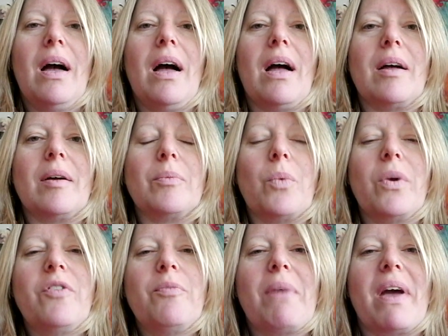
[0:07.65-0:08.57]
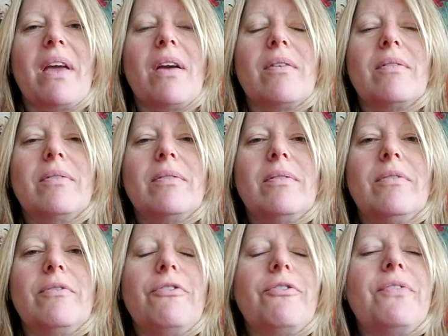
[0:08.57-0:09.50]
One of my
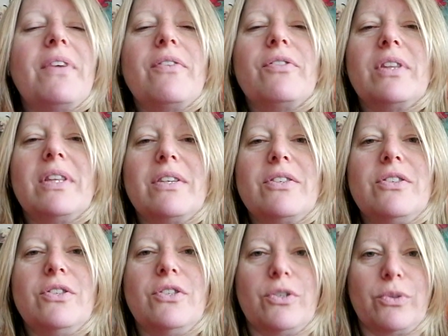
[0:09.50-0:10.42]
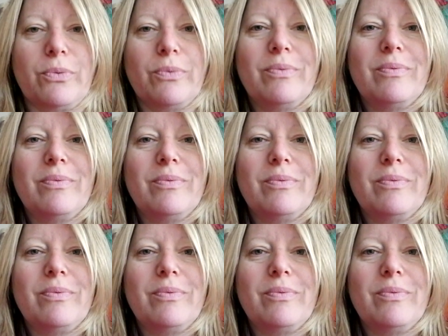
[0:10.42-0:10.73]
favorite things to do